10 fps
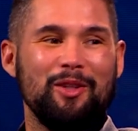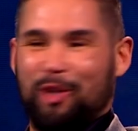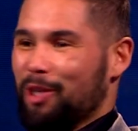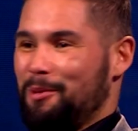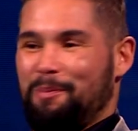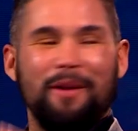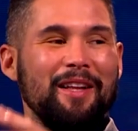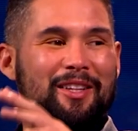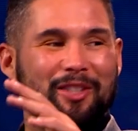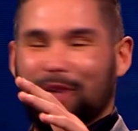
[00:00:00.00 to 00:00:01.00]

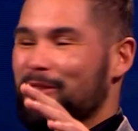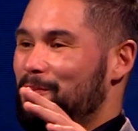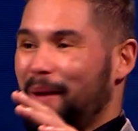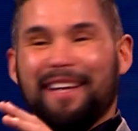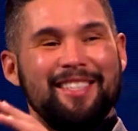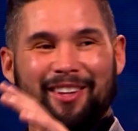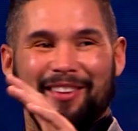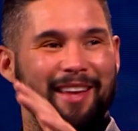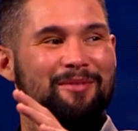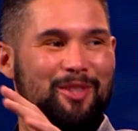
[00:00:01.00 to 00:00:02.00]
just, just, based
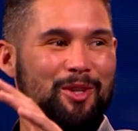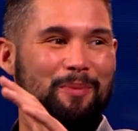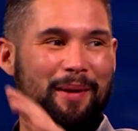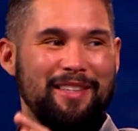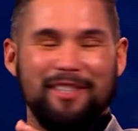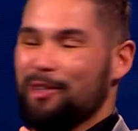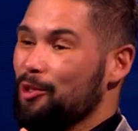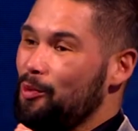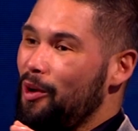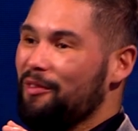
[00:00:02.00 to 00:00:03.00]
on them two pictures,
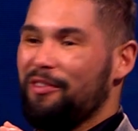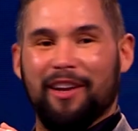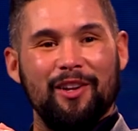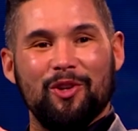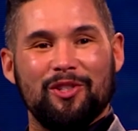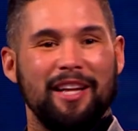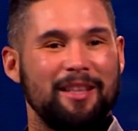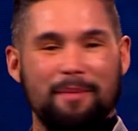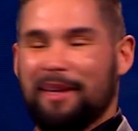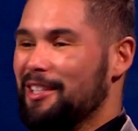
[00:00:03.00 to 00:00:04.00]
because one fella looks like
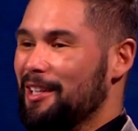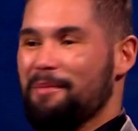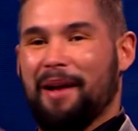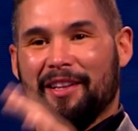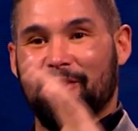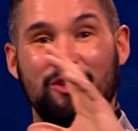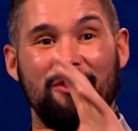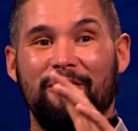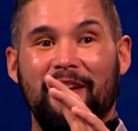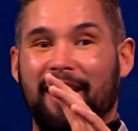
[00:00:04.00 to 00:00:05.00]
the Michelin man and the other
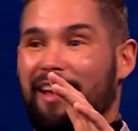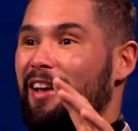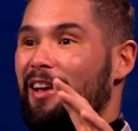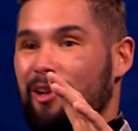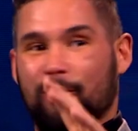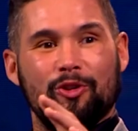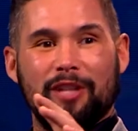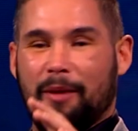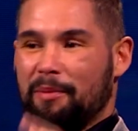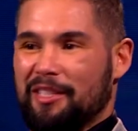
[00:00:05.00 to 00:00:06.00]
fella looks
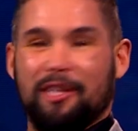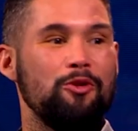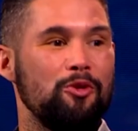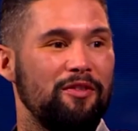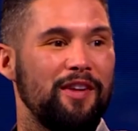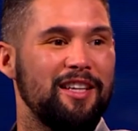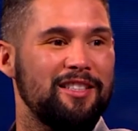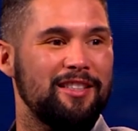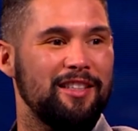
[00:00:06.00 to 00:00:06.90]
like Mr. Universe.